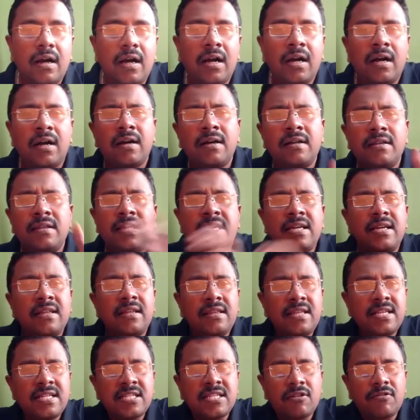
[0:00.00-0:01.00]

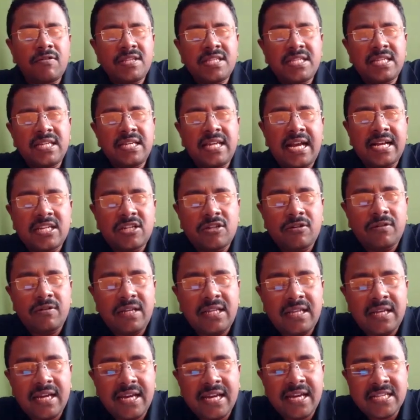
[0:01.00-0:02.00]
this question,
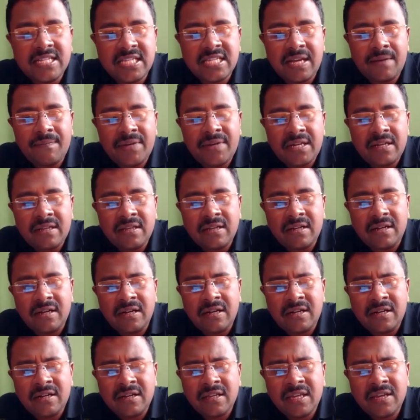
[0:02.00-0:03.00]
actually the
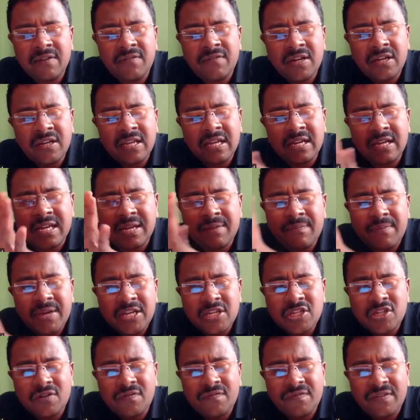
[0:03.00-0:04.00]
examiner given the
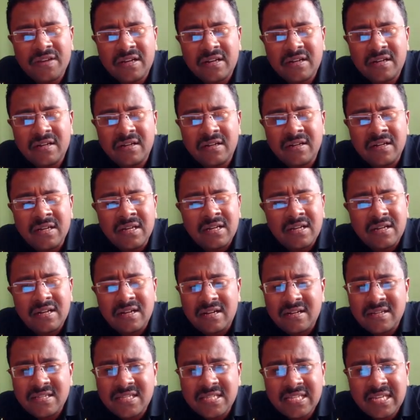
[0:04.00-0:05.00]
image of your
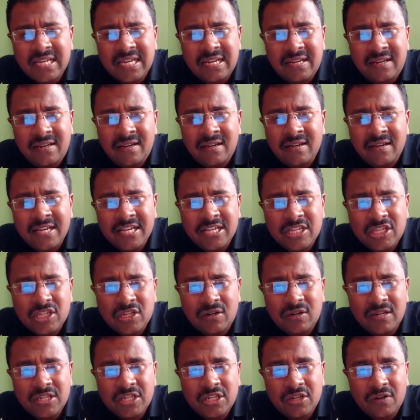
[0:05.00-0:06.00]
skin,
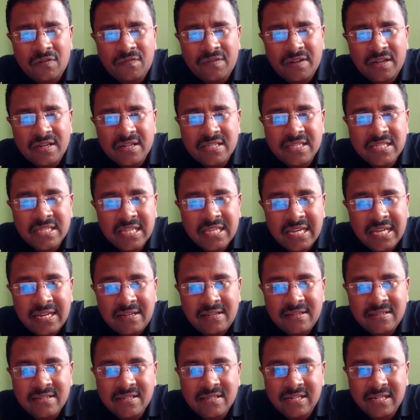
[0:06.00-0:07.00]
histology of a
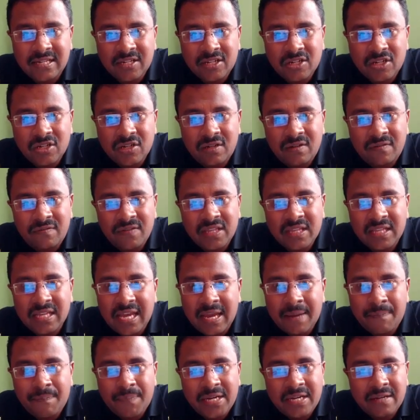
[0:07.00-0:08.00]
skin structure with
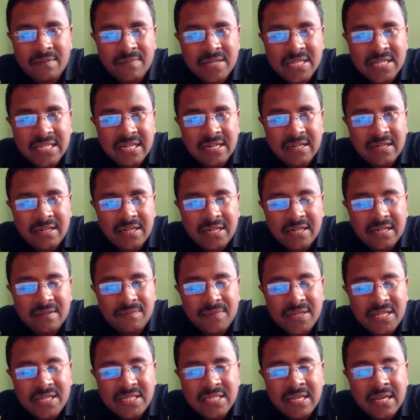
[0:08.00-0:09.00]
the epidermis and
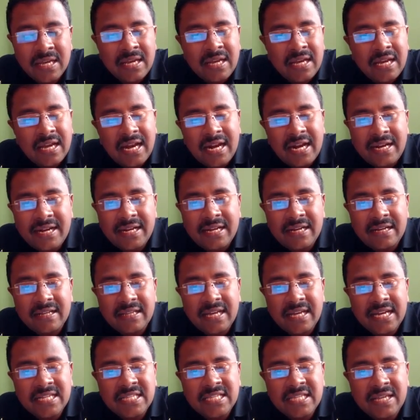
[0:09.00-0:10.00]
dermis, and
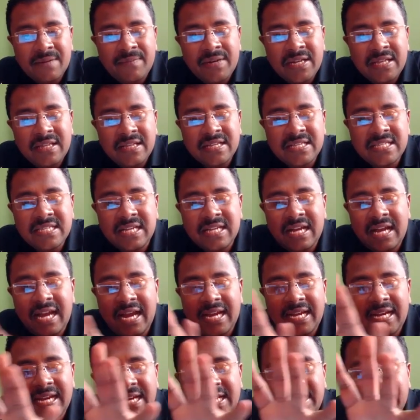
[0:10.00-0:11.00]
the examiner has
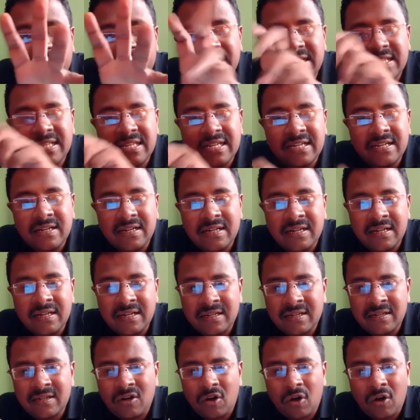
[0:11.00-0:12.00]
highlighted
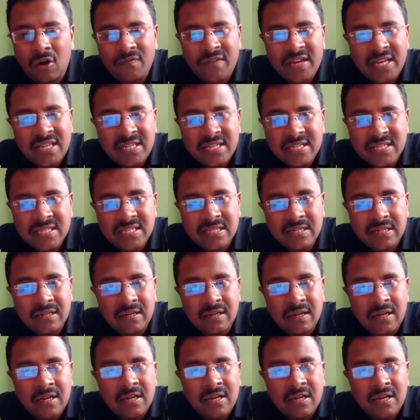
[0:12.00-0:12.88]
the various